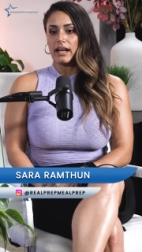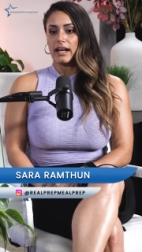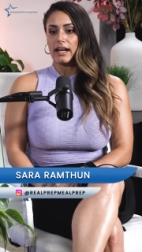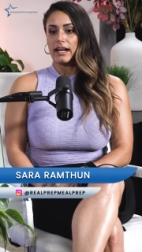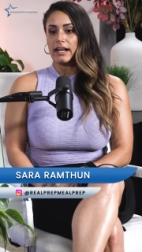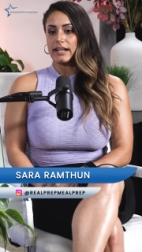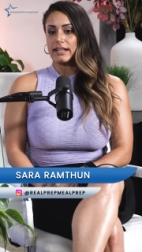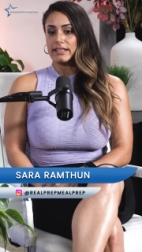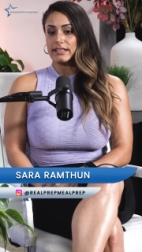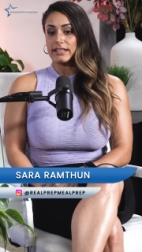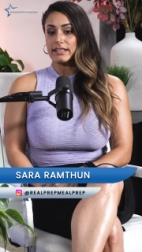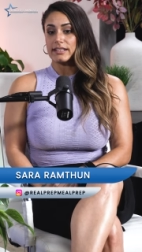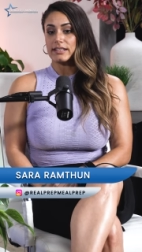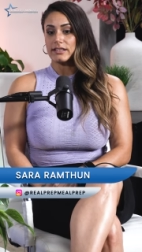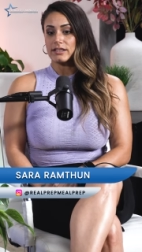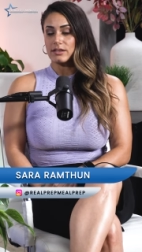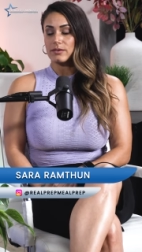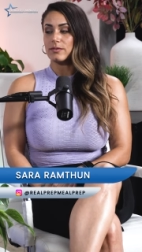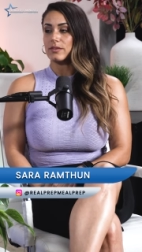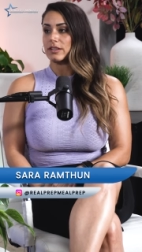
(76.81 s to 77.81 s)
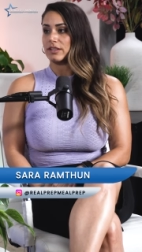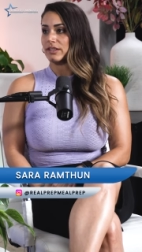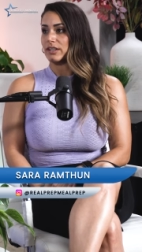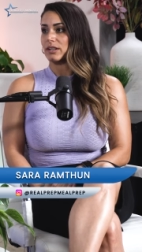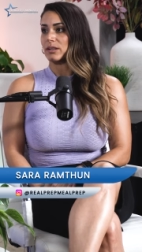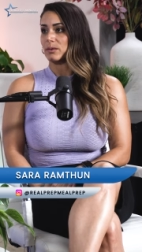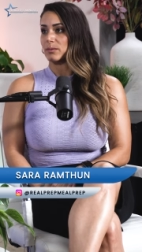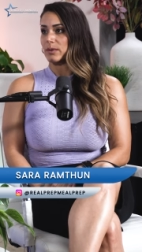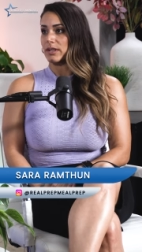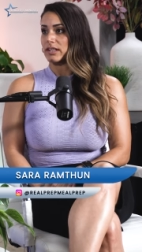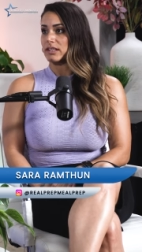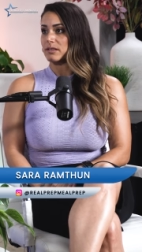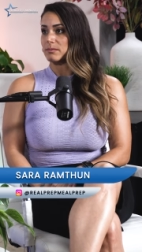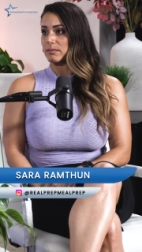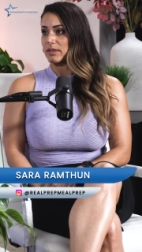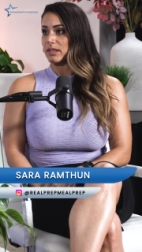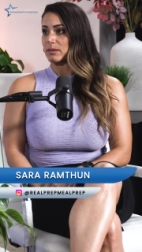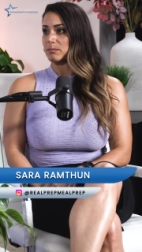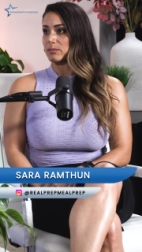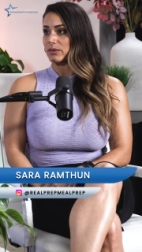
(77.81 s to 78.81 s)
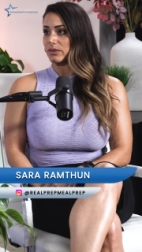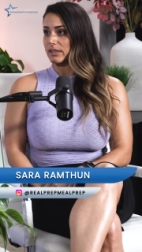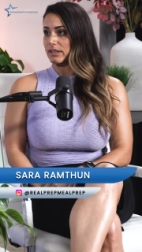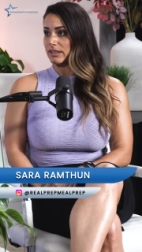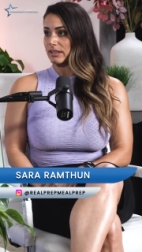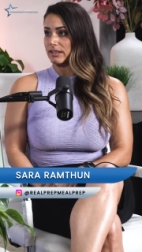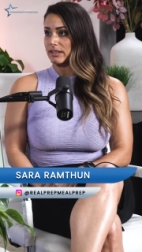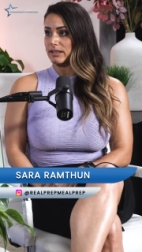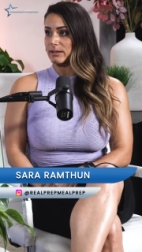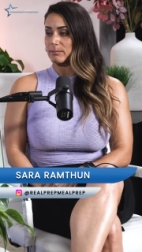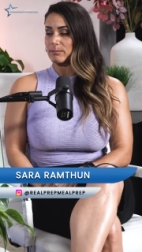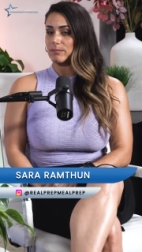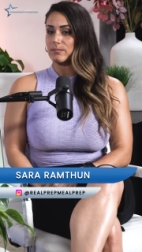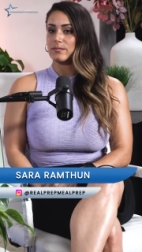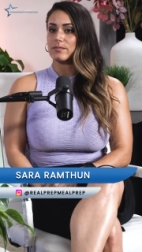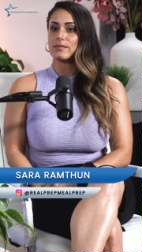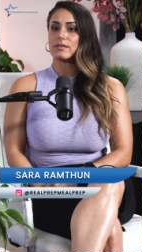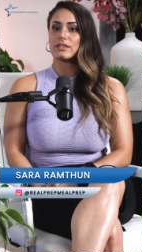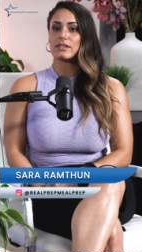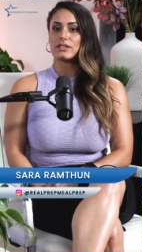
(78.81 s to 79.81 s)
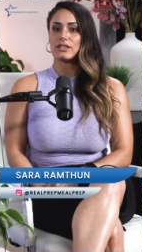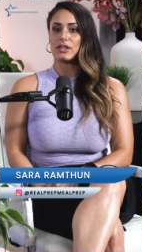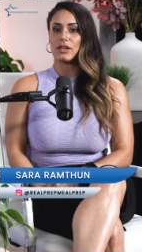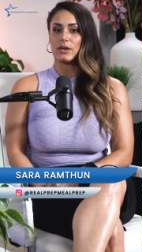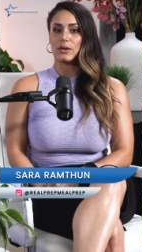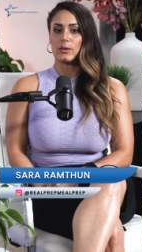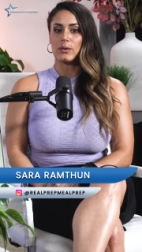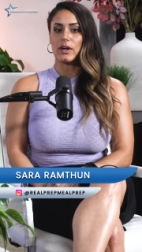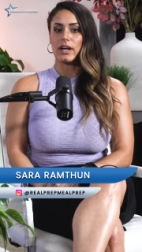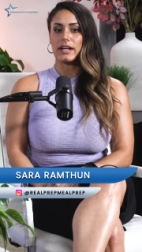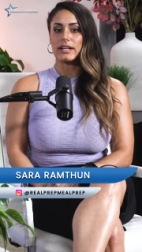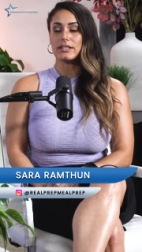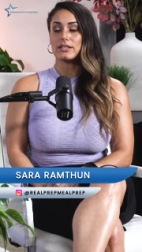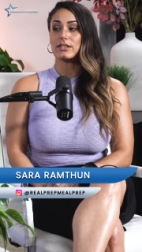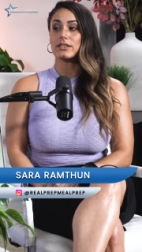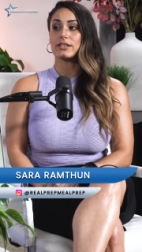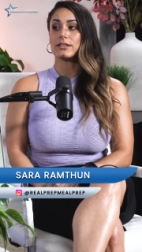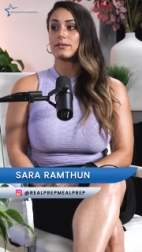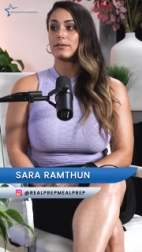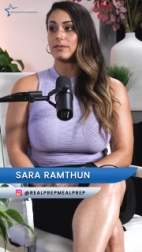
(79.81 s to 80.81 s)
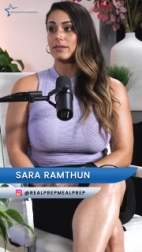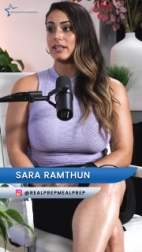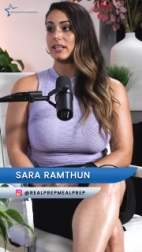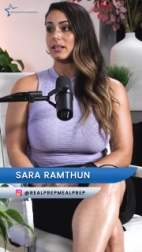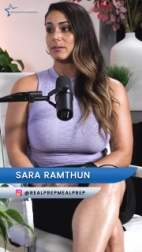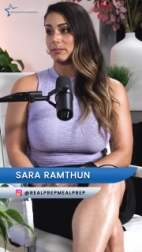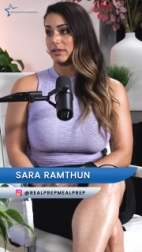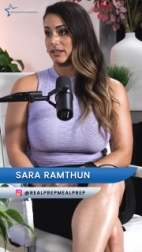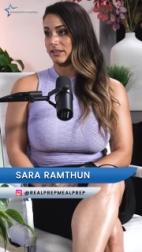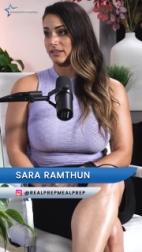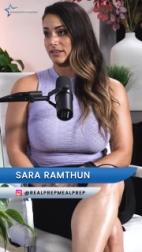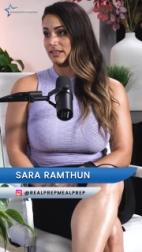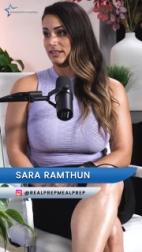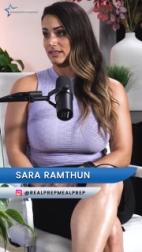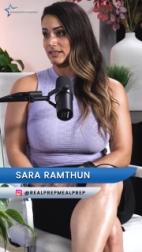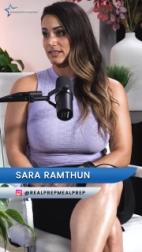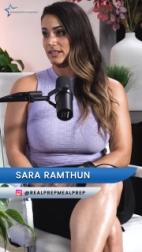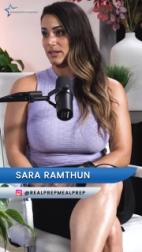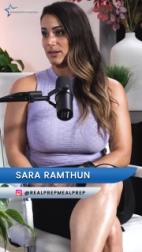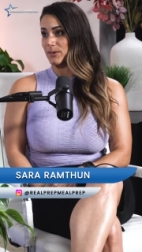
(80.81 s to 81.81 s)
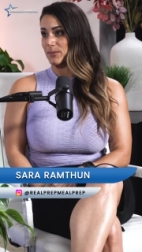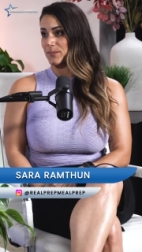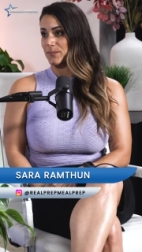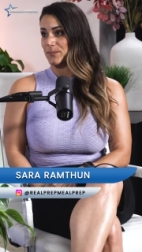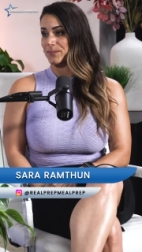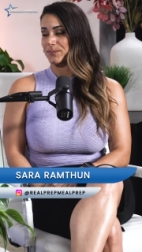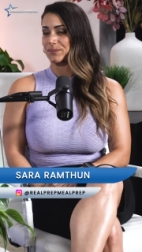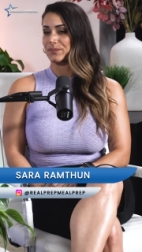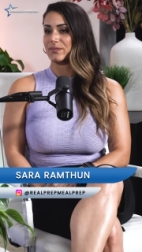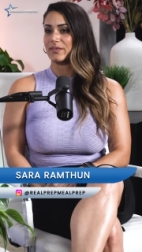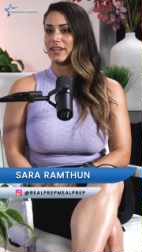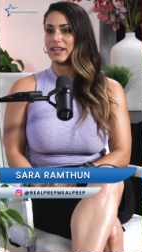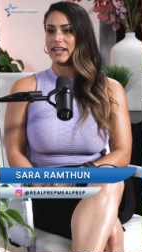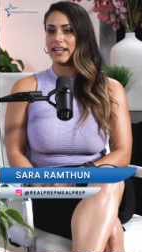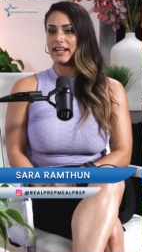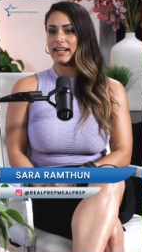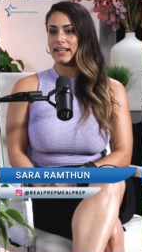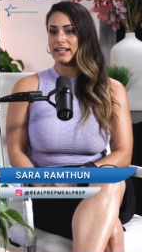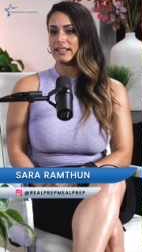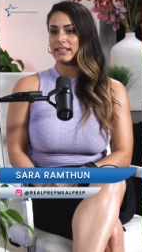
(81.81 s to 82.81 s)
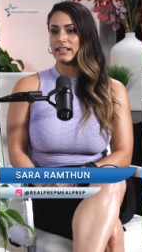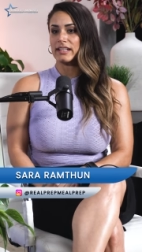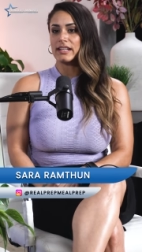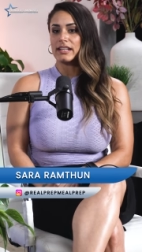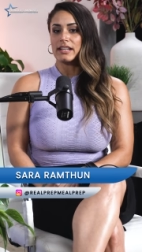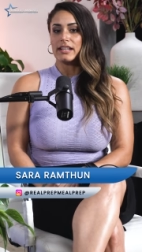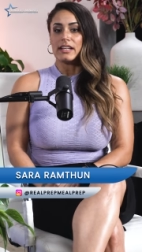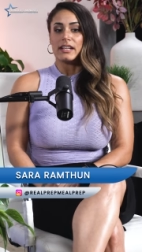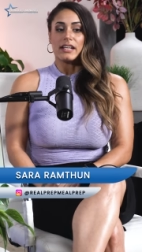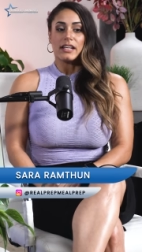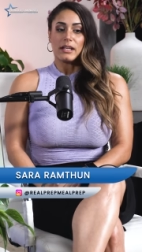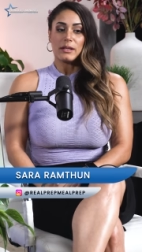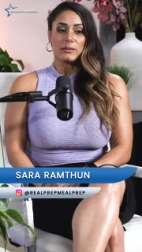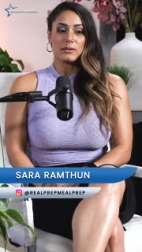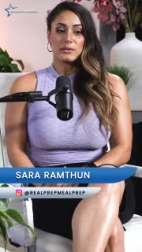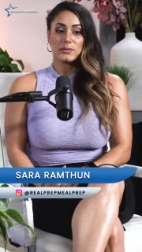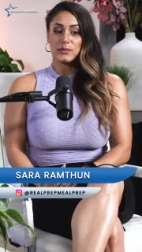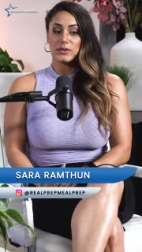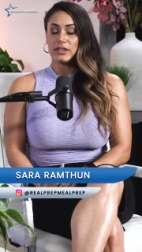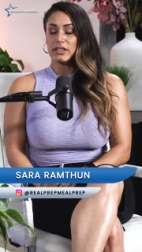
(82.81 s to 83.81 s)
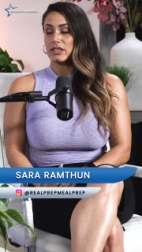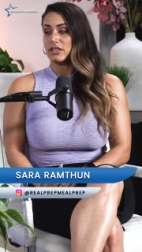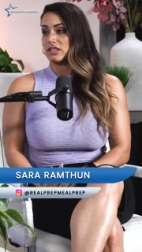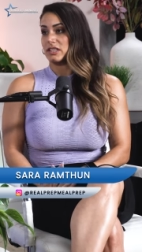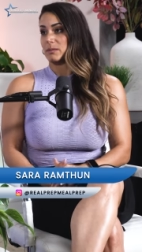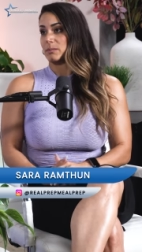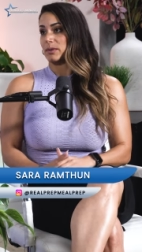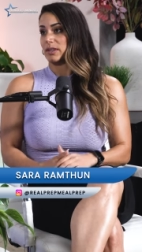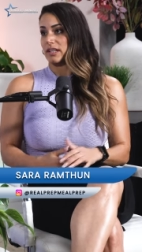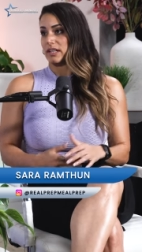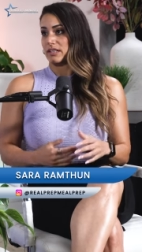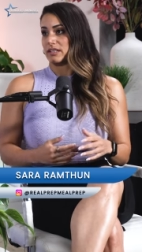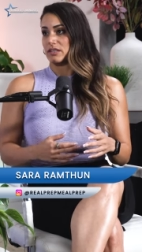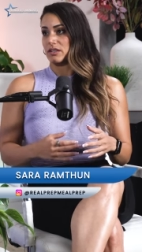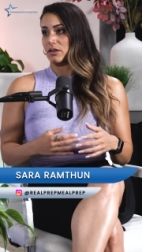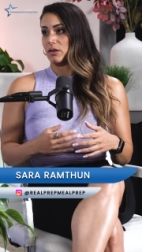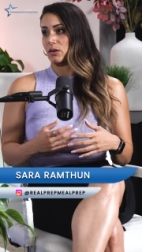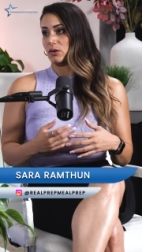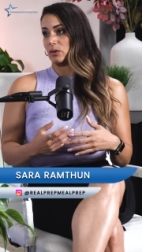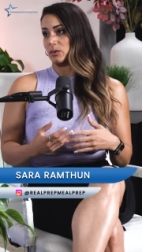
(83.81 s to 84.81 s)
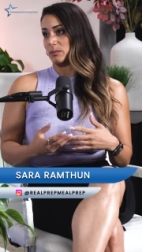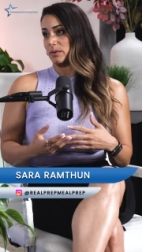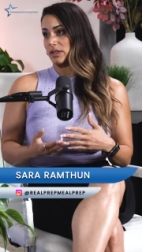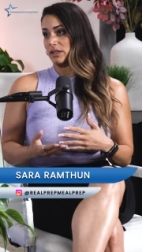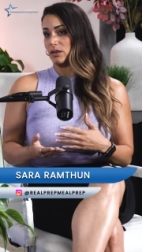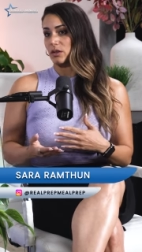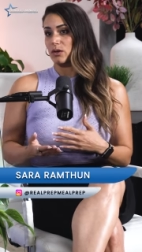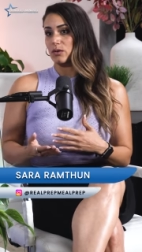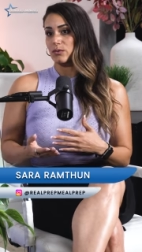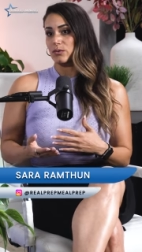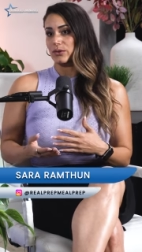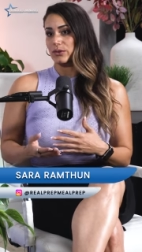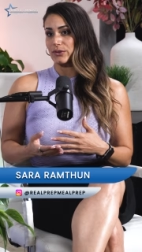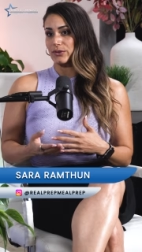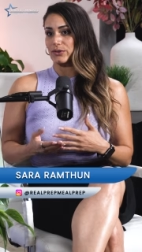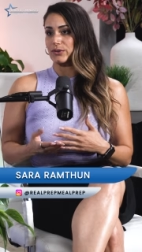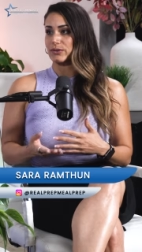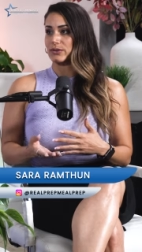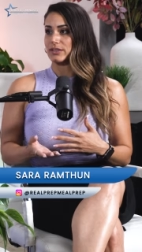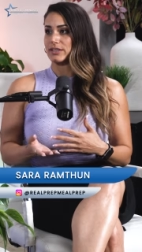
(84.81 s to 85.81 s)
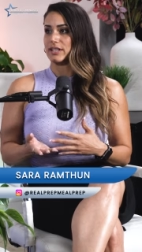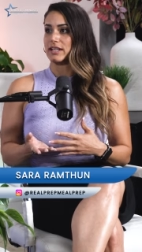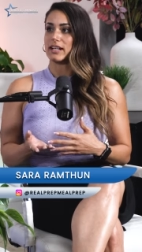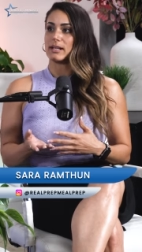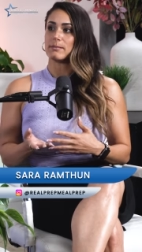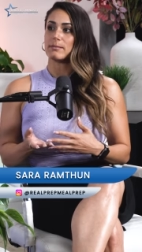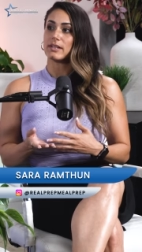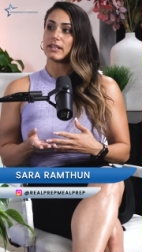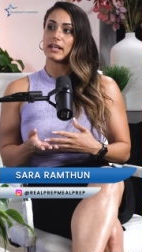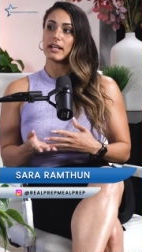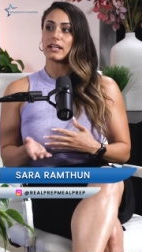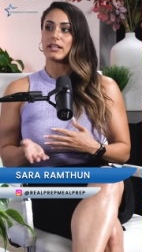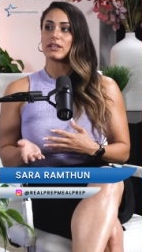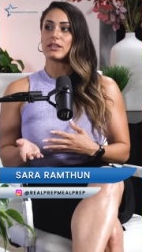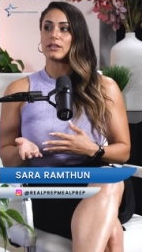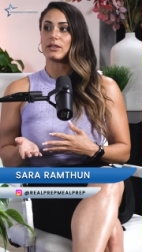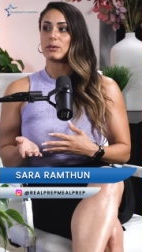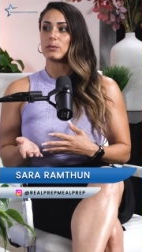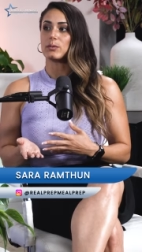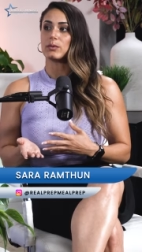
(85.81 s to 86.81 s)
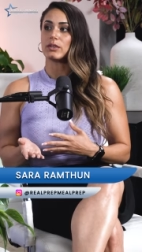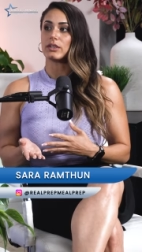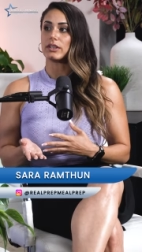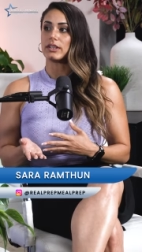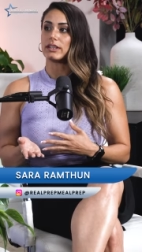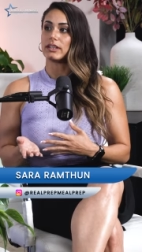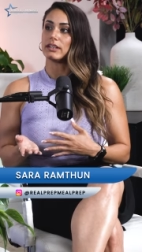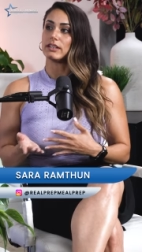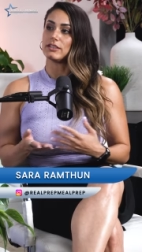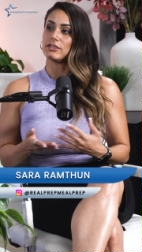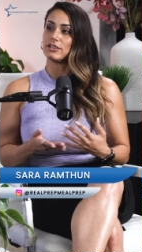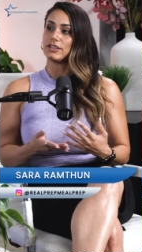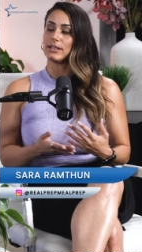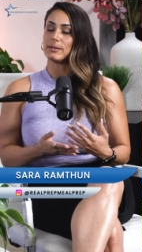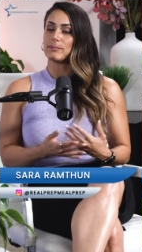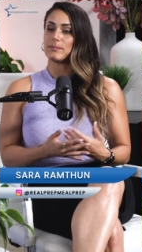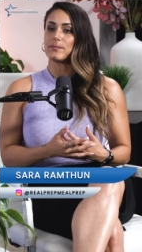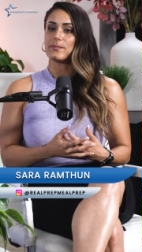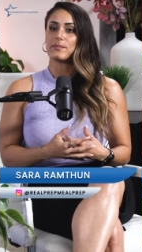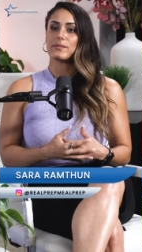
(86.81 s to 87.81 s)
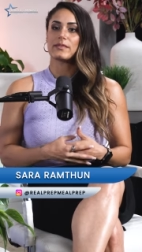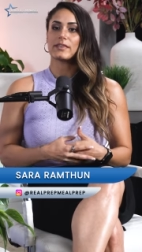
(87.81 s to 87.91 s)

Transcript: I needed to figure out a way to make more income. So I started feeding my clientele. And it was really just a plan to hold me over through the time that I couldn't work in the gym.